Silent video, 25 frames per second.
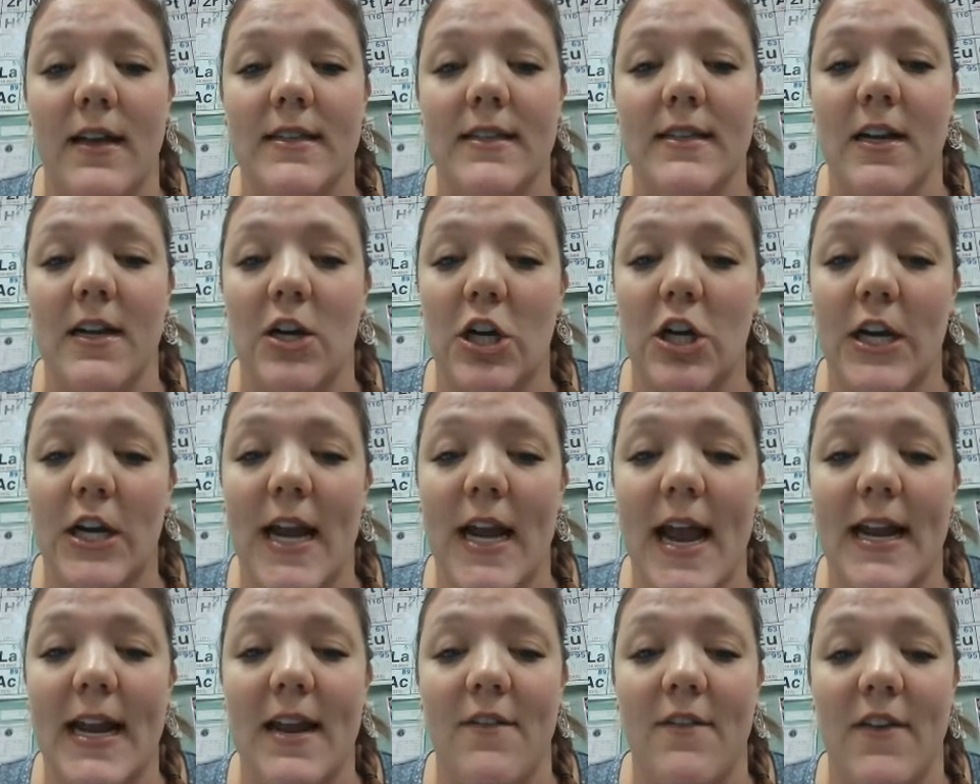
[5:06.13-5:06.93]
Is it
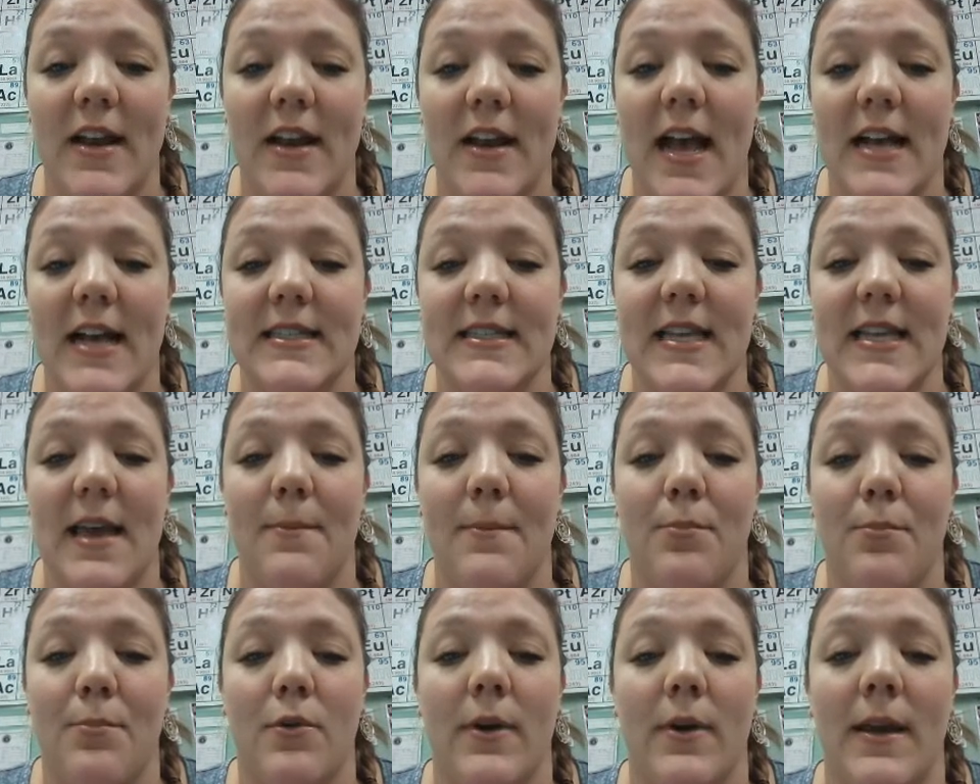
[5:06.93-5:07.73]
creative and has
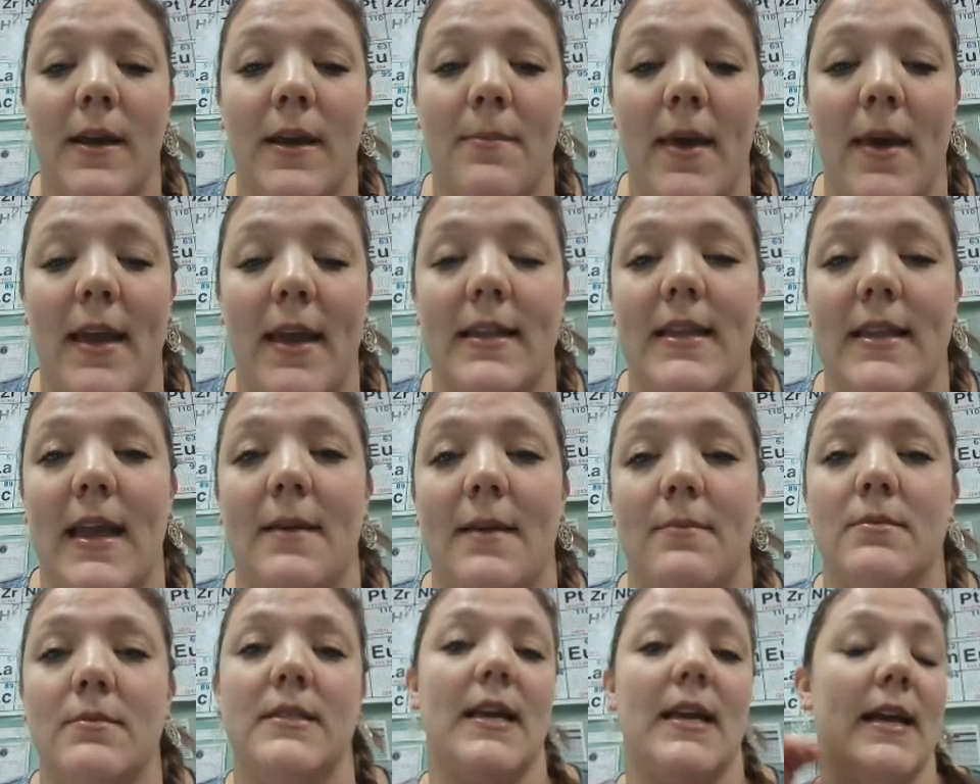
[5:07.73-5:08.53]
a pre-made
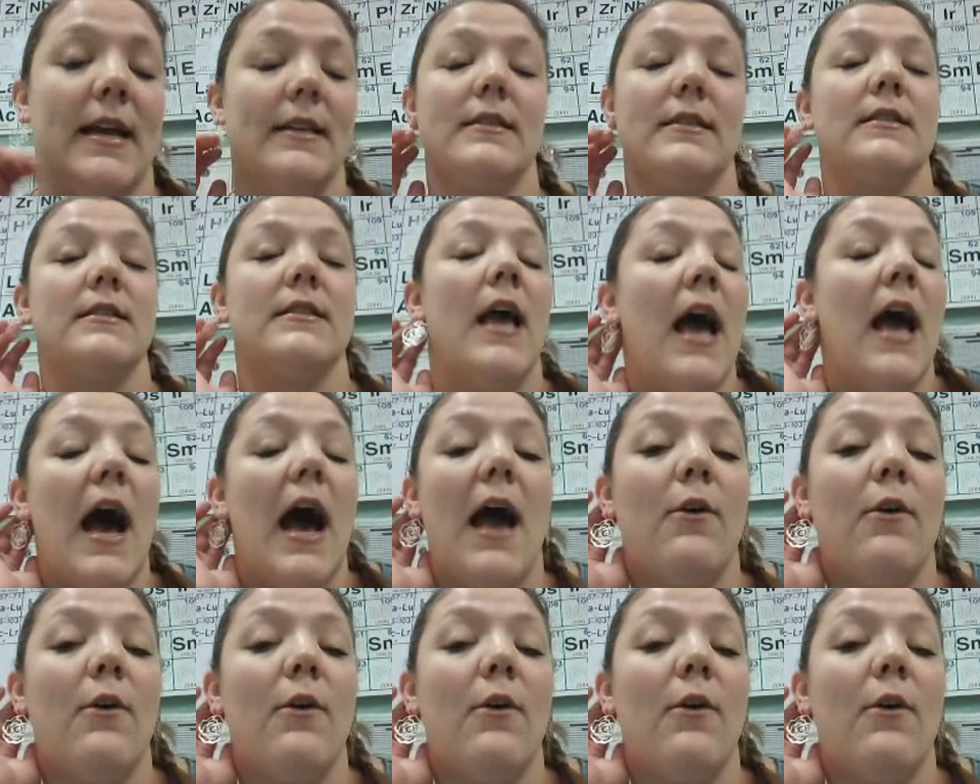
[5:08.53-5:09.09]
name tent?